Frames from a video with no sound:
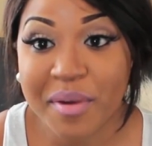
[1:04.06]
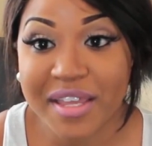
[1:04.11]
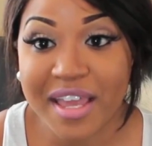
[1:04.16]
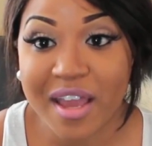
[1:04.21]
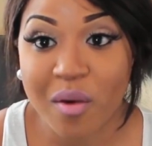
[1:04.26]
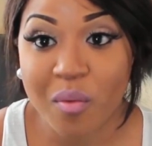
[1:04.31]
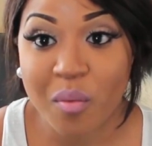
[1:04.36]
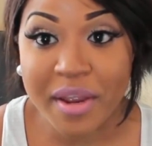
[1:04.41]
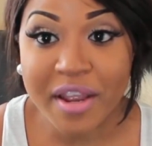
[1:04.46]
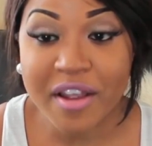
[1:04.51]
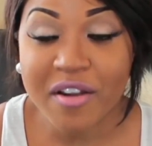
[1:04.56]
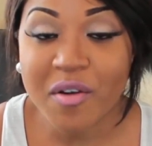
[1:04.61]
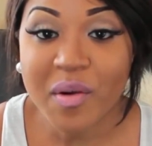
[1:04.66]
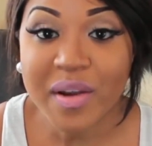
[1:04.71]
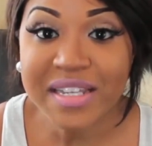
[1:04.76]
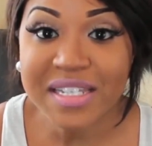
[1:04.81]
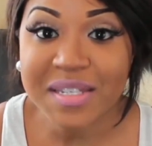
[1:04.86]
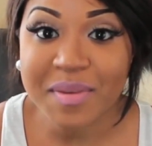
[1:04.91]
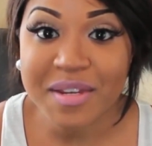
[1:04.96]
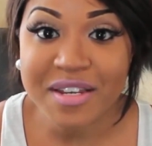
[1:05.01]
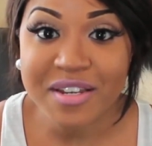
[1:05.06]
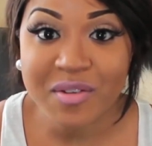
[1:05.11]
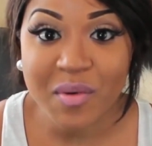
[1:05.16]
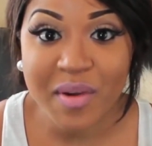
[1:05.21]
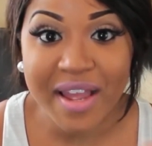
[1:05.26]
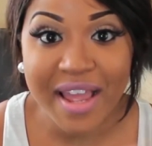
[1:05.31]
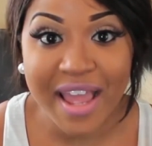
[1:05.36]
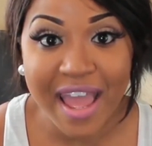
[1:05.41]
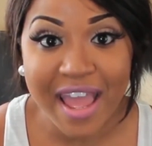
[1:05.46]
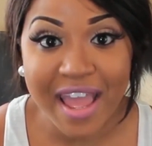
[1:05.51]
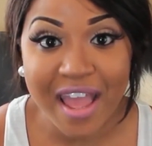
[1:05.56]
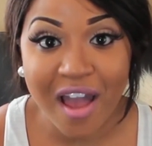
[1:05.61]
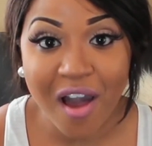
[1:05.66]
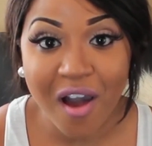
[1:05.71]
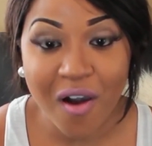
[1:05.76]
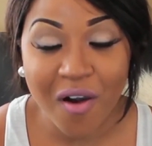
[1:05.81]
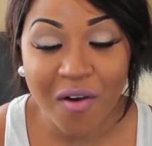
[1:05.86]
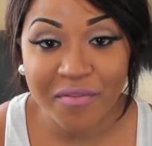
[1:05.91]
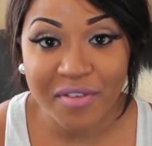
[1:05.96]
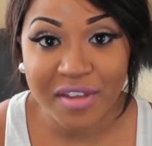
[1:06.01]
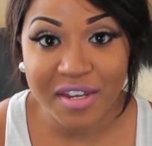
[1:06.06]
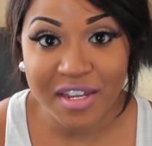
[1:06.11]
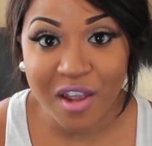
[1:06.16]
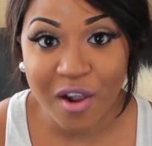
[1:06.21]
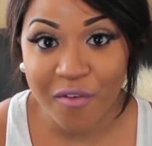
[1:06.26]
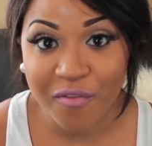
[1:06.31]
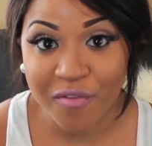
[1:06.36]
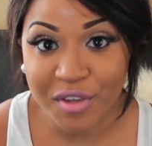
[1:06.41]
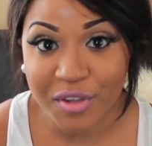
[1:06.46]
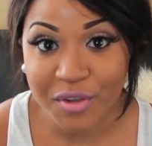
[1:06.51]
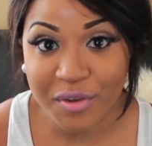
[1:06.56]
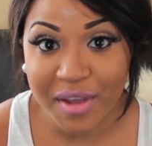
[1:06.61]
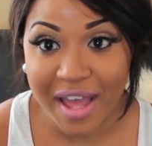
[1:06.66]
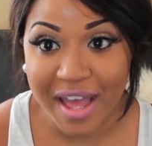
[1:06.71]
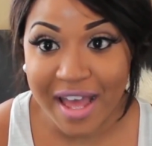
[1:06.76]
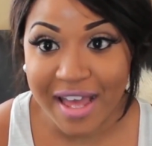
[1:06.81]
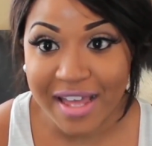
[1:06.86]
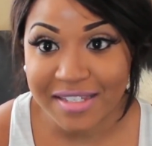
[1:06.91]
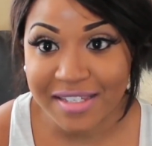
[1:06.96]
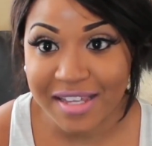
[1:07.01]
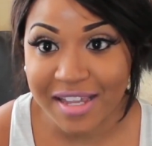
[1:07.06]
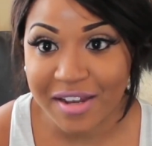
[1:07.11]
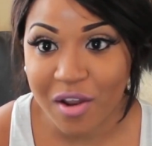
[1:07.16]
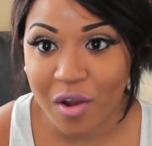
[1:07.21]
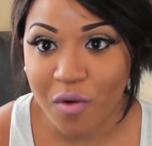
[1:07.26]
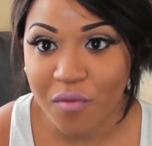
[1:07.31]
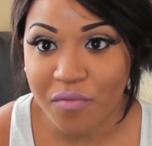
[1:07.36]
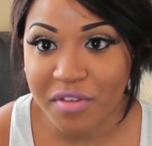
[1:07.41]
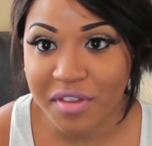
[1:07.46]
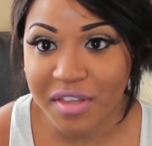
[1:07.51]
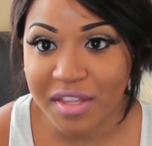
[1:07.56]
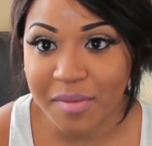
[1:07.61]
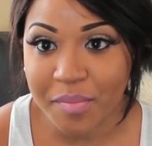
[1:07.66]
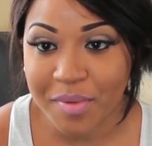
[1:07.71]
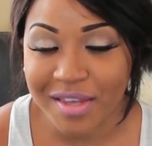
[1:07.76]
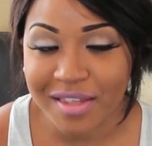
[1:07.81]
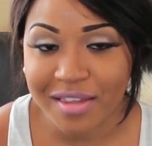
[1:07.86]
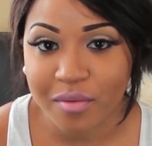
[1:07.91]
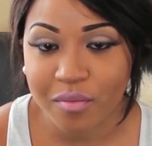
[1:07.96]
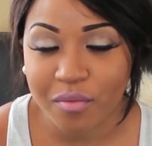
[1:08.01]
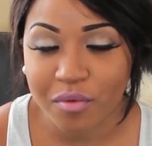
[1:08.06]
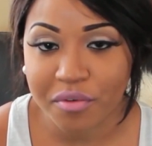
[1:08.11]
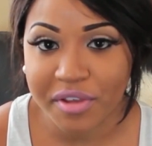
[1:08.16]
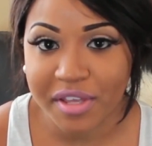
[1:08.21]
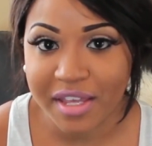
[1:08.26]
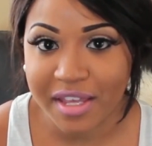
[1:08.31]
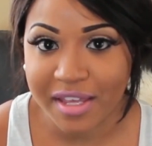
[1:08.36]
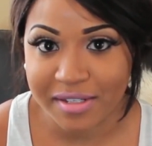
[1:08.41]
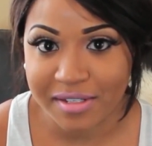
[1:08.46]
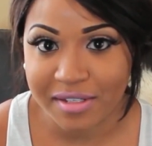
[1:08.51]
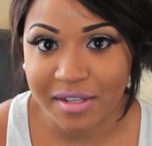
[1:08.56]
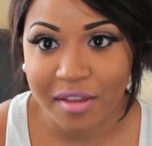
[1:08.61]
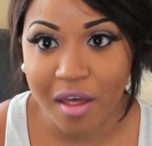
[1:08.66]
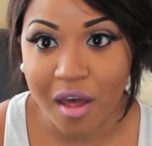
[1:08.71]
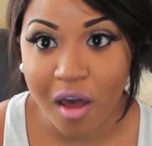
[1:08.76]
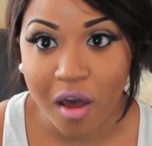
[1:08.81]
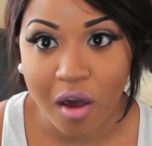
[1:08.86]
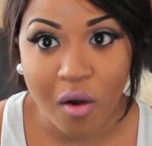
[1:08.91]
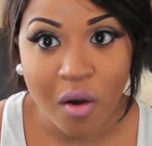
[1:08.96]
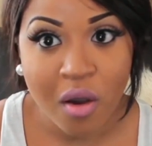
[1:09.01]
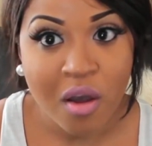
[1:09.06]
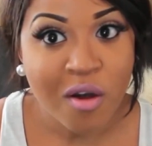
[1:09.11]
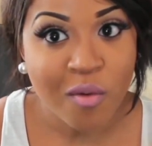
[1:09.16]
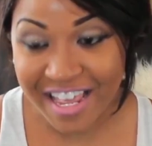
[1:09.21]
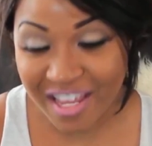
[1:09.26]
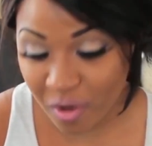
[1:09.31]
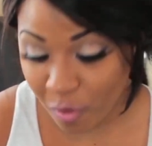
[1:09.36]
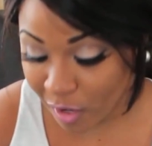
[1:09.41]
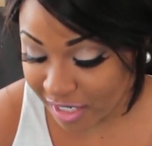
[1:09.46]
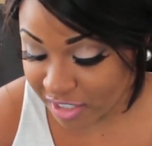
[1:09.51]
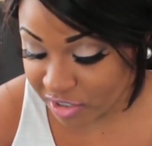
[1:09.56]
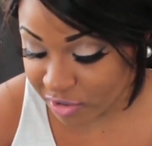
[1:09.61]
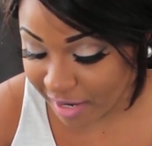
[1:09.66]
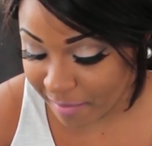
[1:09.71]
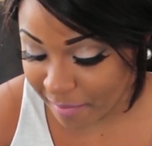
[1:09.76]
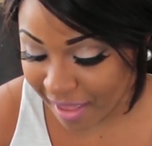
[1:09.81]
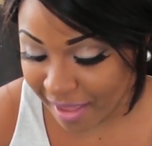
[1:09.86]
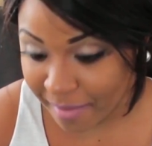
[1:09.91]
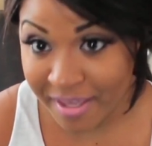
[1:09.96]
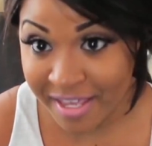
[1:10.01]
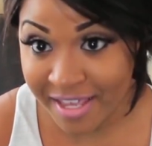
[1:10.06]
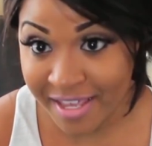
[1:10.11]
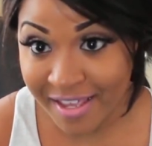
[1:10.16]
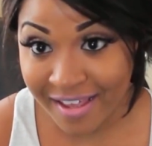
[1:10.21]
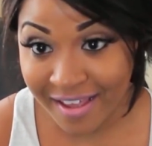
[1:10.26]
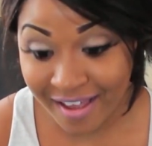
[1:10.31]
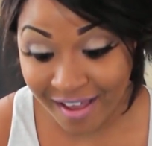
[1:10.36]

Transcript: But yeah, we're going to be doing a haul video for you guys and hopefully Piglet will get into the haul. You want a treat, baby?